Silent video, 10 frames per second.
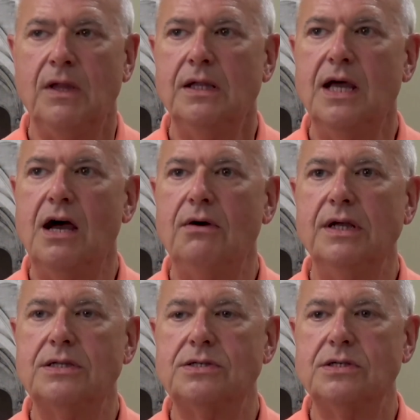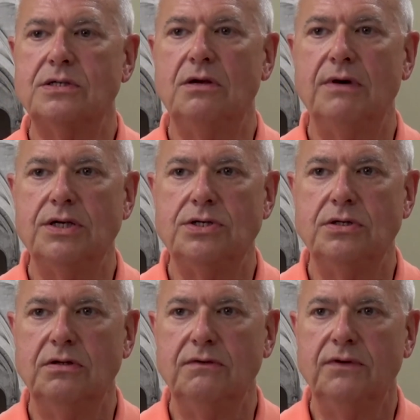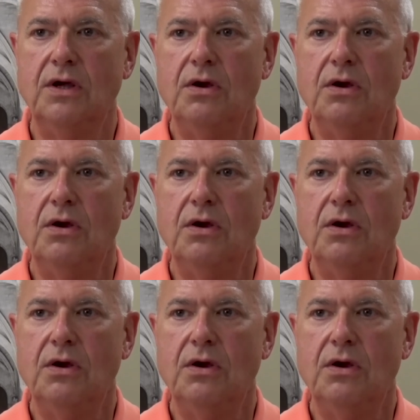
Now it's just a question of